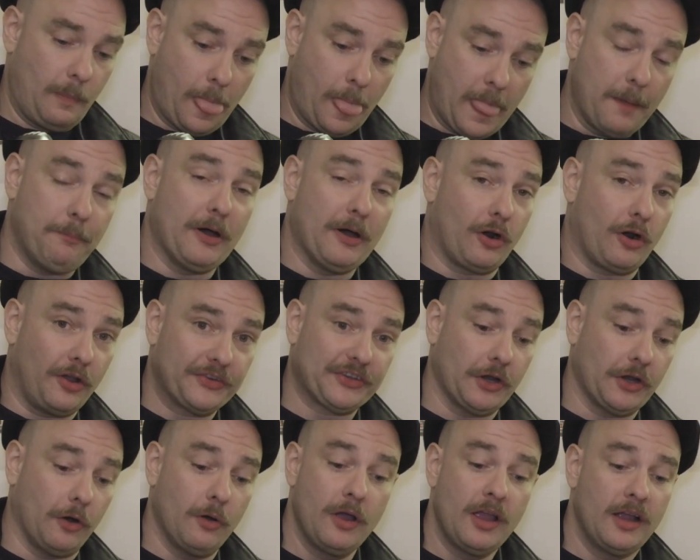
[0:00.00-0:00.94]
but
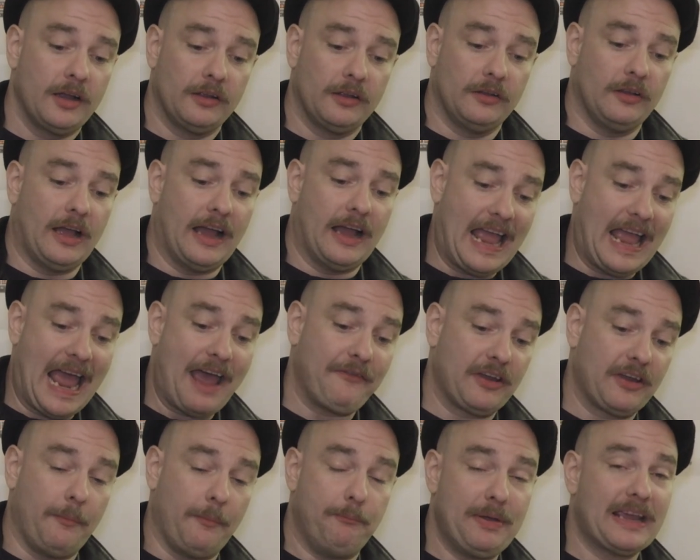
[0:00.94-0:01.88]
also uh, having
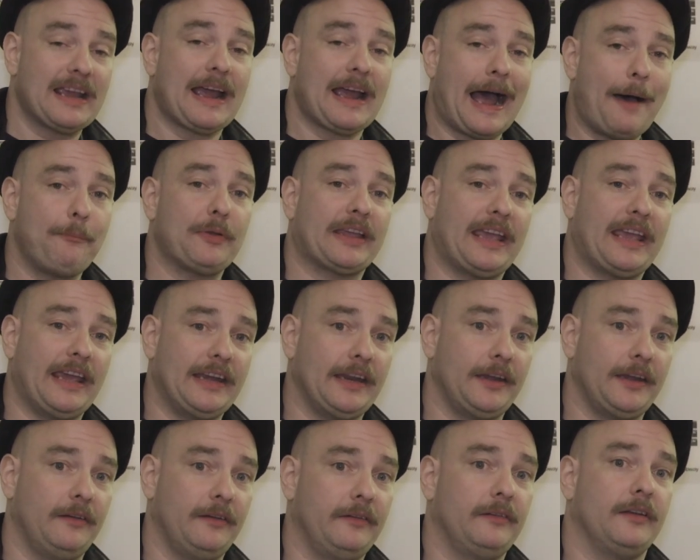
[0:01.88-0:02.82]
a big
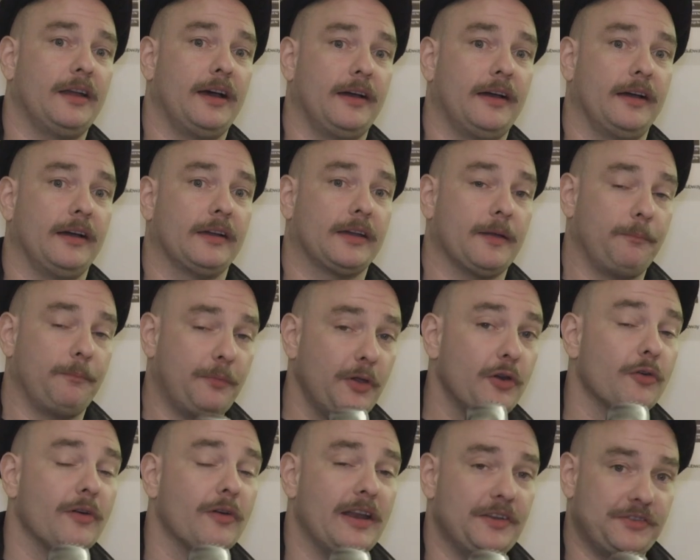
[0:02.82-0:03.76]
complicated uh,
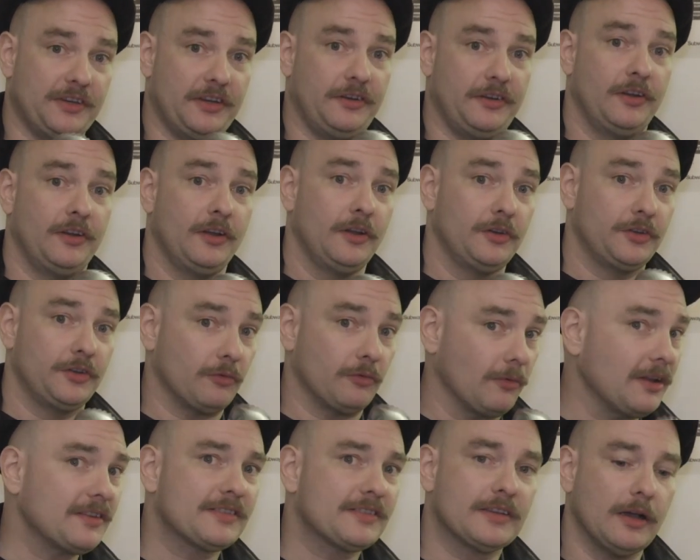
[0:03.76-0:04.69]
computer engine to
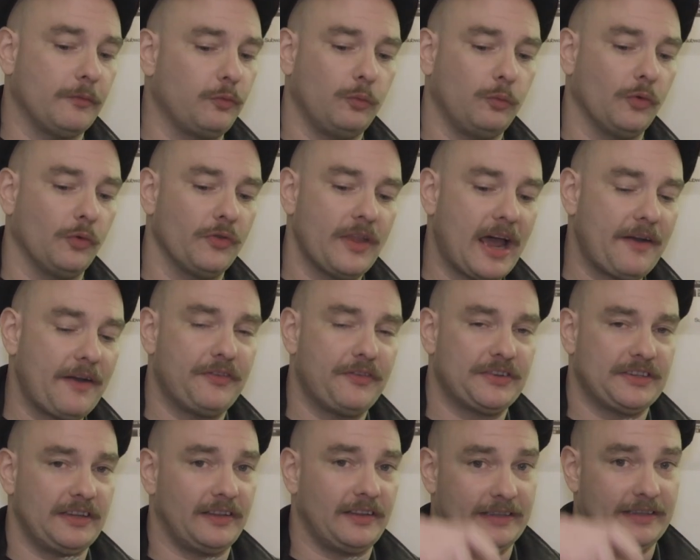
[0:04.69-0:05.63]
run stuff will not
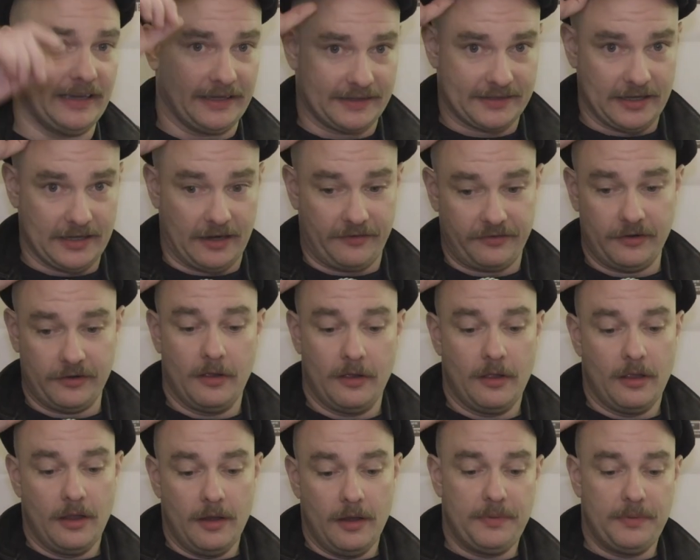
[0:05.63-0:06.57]
facilitate stuff
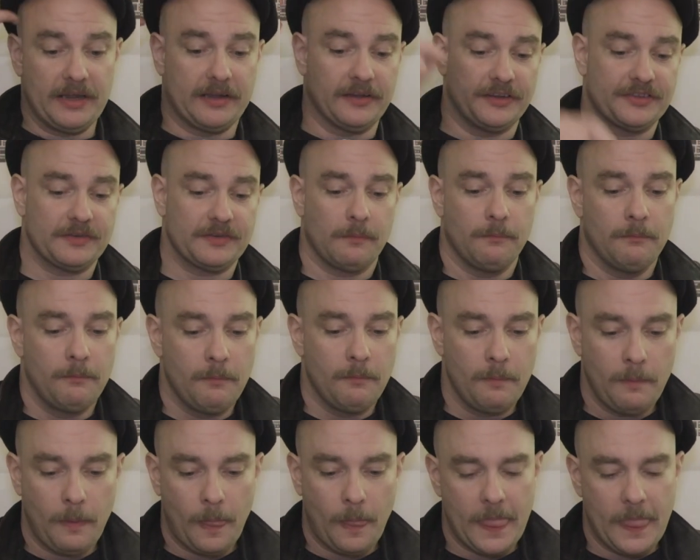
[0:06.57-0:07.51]
because
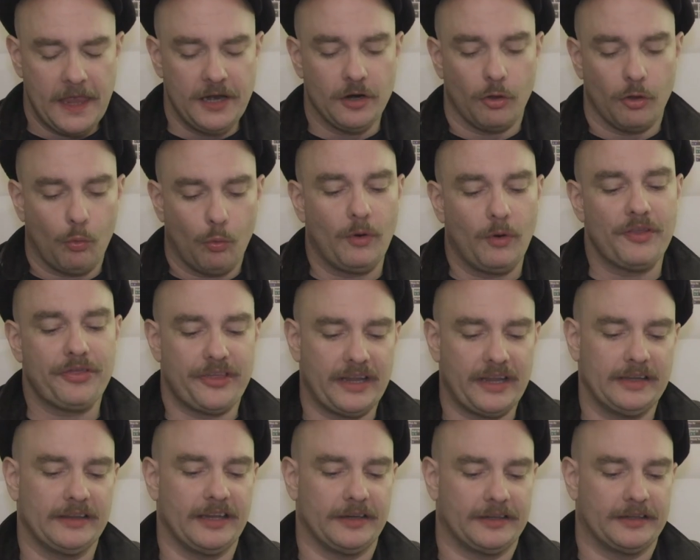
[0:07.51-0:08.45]
you know the one thing
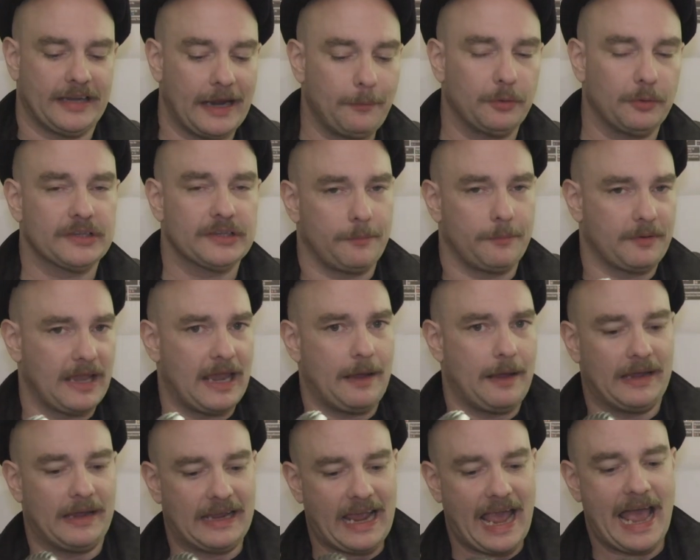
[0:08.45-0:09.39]
that tabletop
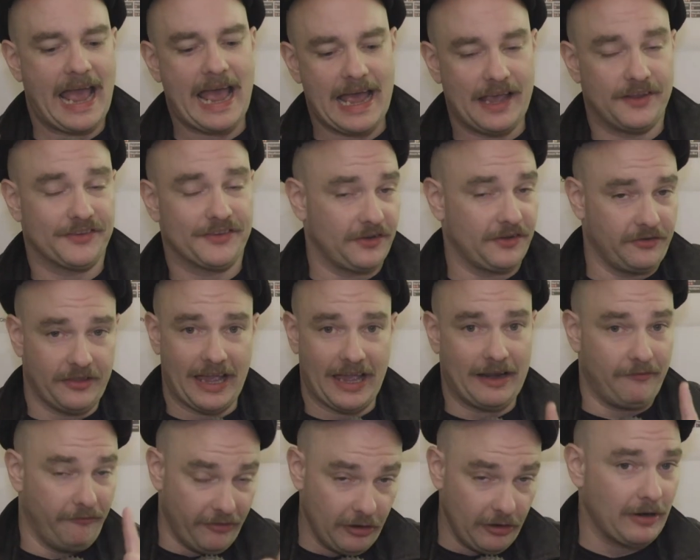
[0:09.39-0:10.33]
gaming has
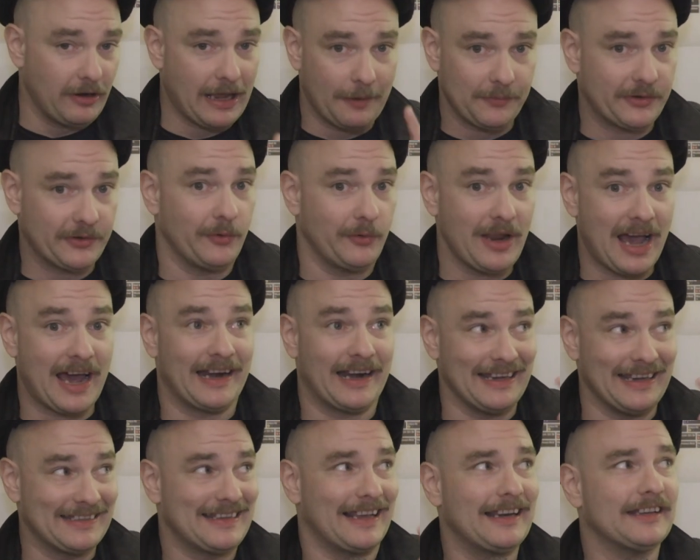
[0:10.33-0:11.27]
that video games do not
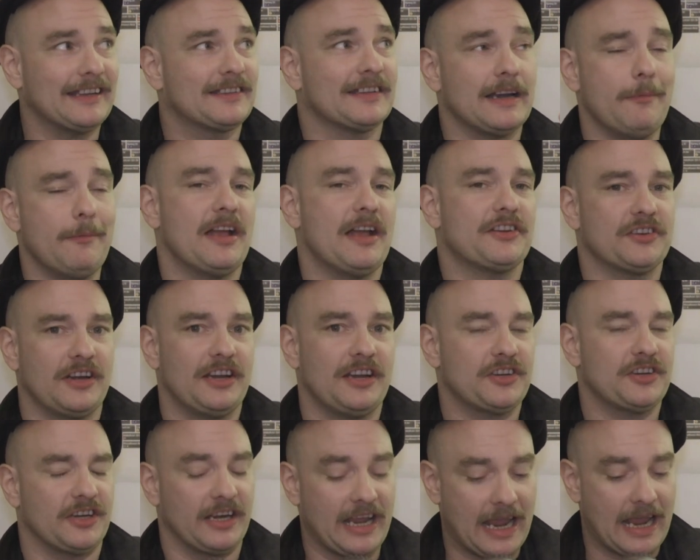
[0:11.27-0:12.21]
is that it's an
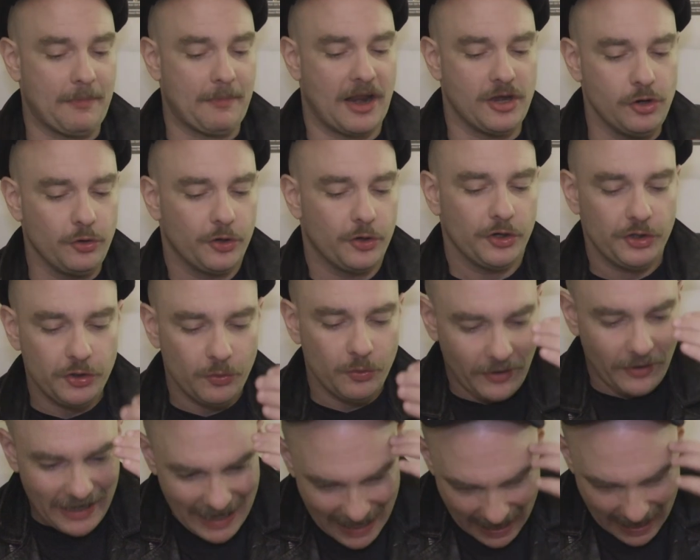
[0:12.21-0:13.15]
imagination game and you can do
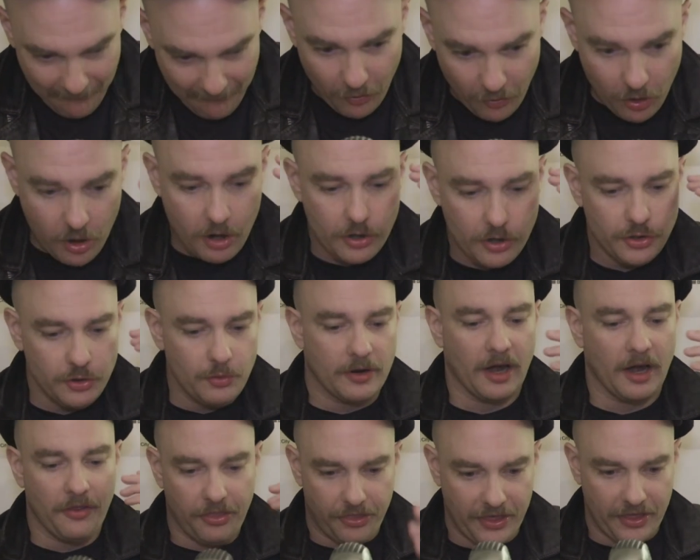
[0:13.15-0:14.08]
whatever you
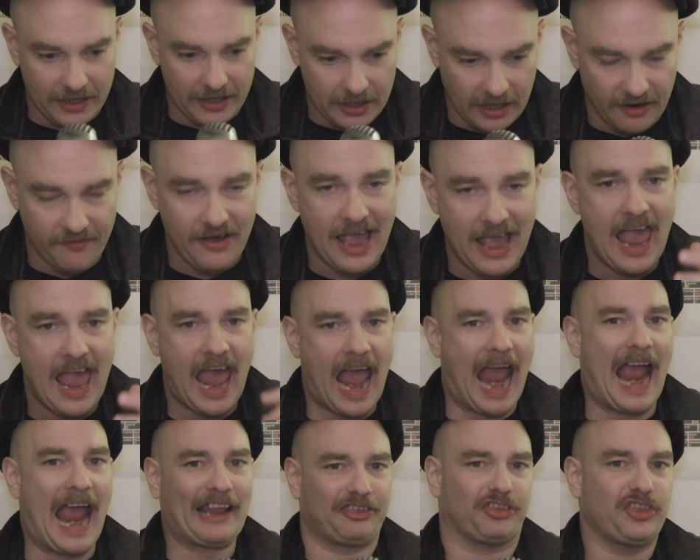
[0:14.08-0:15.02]
can think of
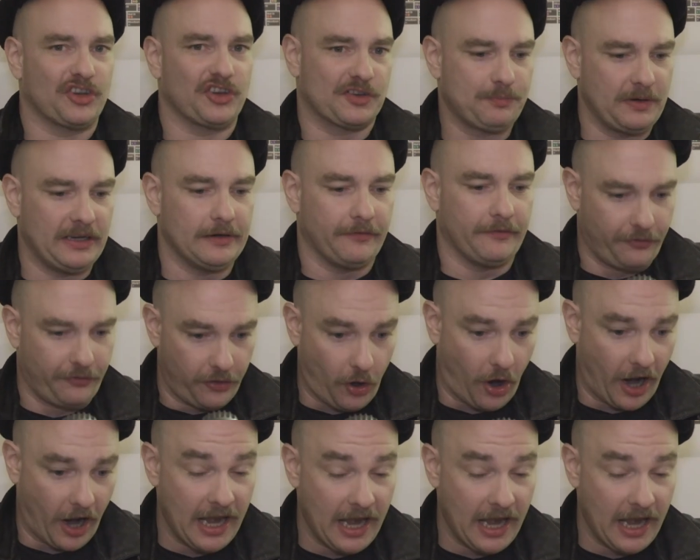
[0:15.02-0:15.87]
at the speed of thought